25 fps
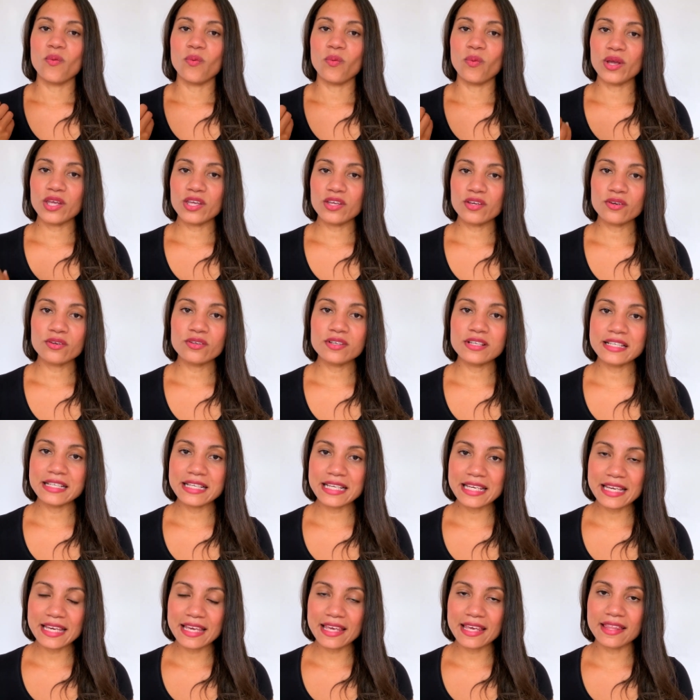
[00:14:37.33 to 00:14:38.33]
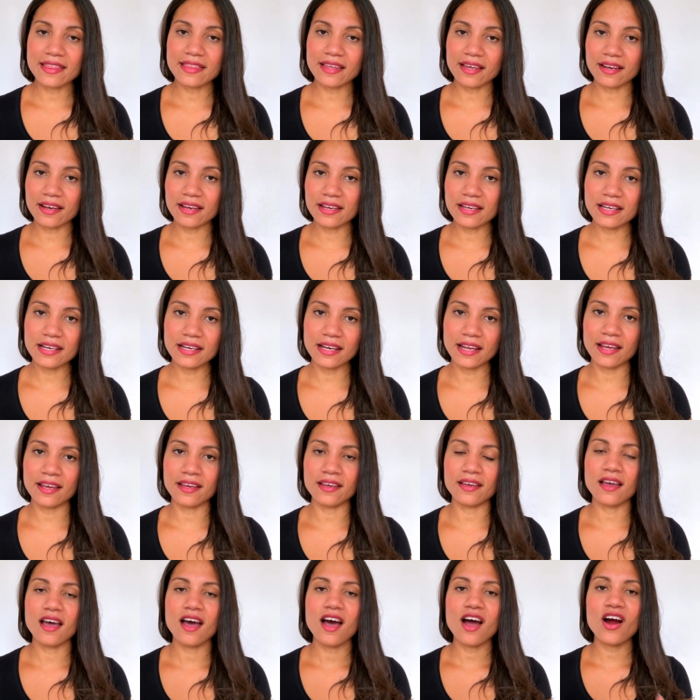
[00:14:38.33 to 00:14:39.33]
when you need that
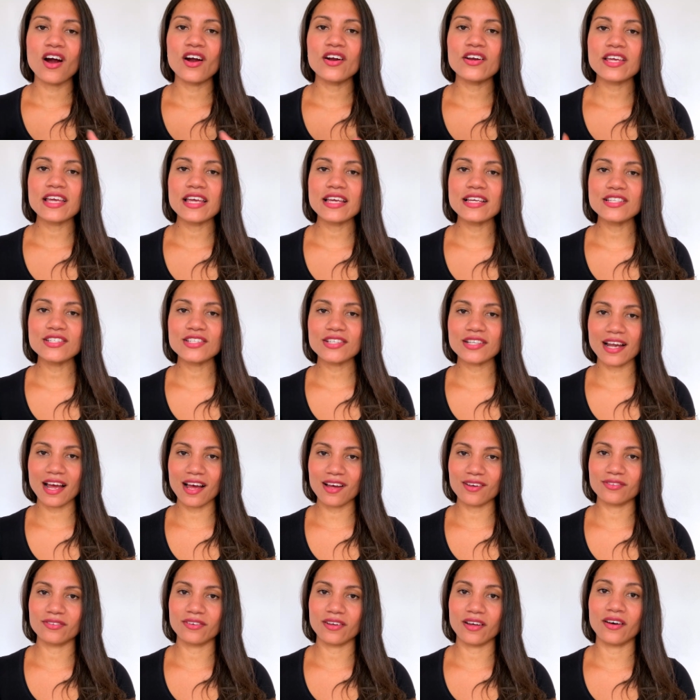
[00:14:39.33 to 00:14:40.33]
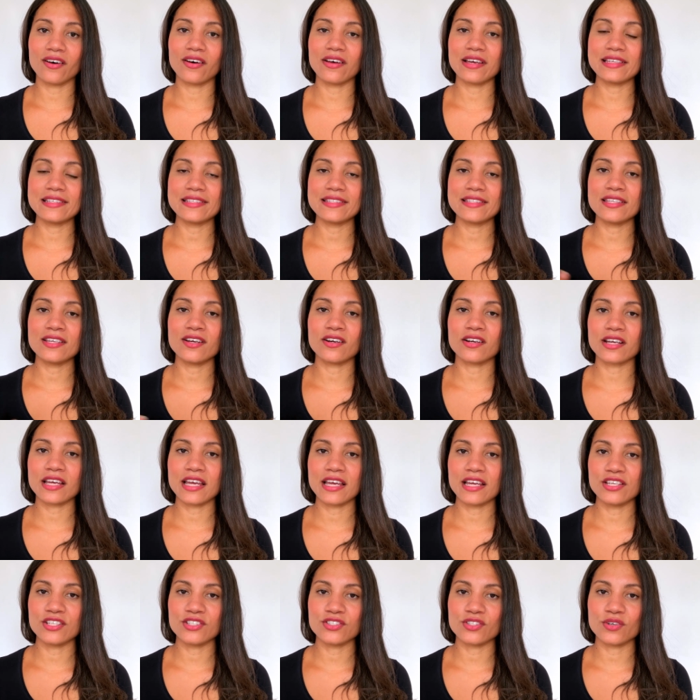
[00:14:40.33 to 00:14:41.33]
healing, Archangel Raphael is the
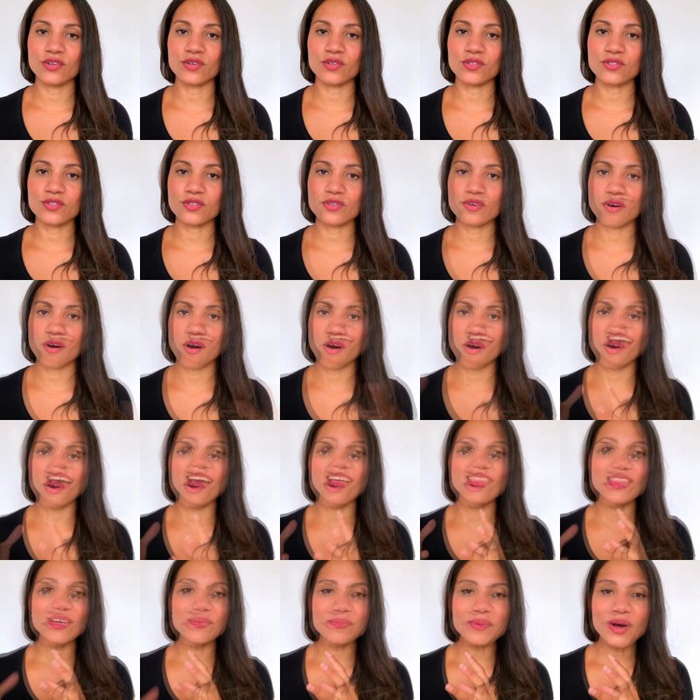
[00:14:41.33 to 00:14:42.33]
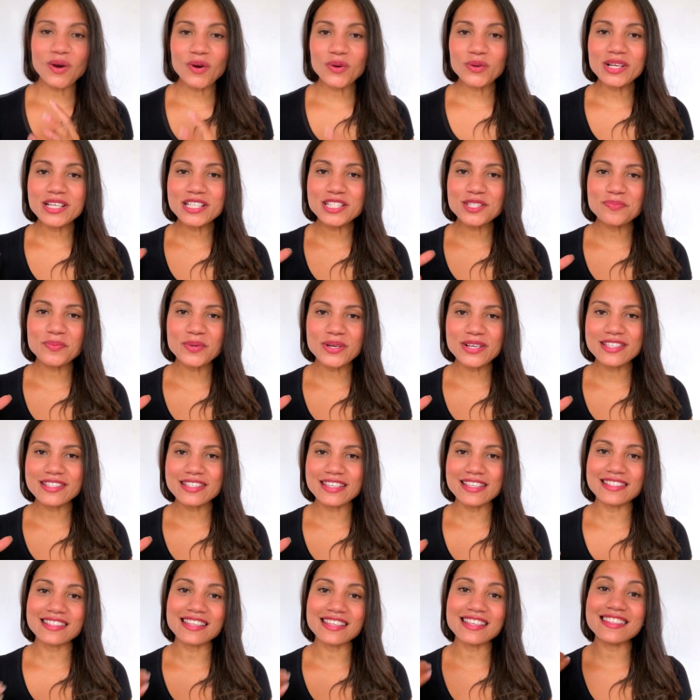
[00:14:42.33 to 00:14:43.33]
archangel to call. Now, my own
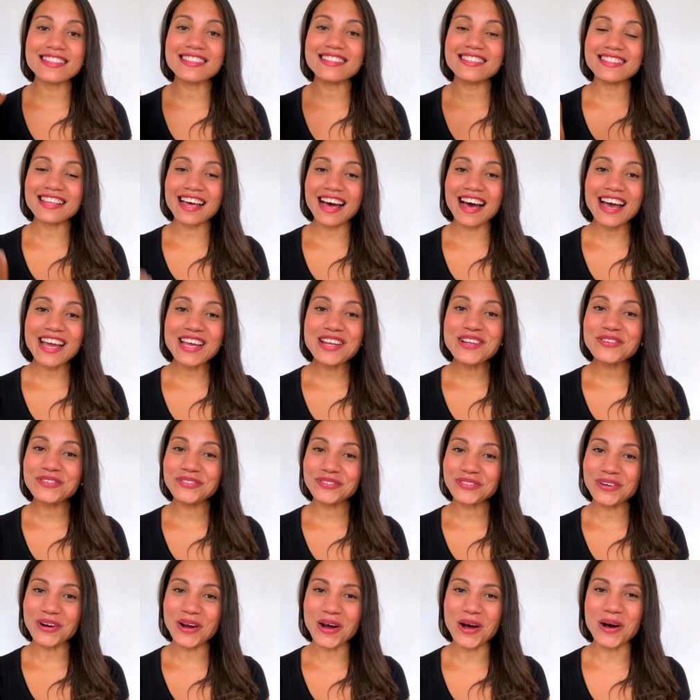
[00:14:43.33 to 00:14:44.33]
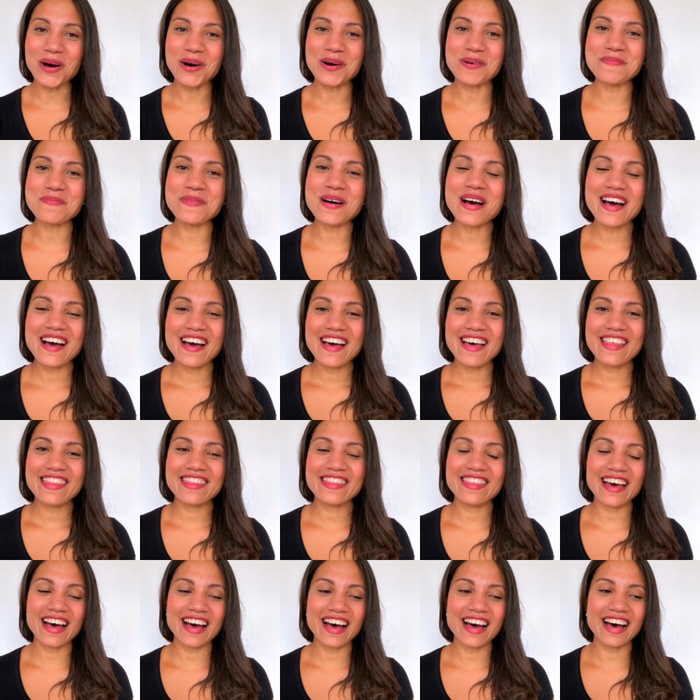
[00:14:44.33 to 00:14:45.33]
experiences, aside from
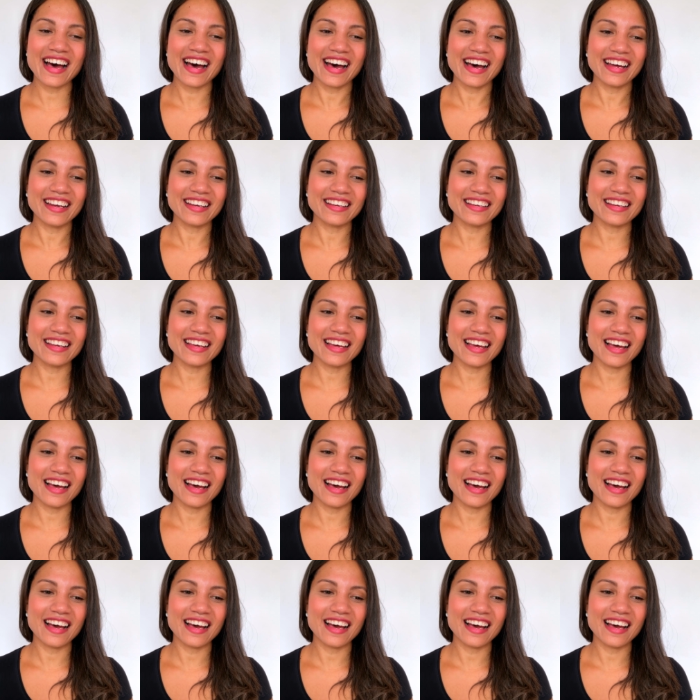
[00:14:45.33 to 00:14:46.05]
that,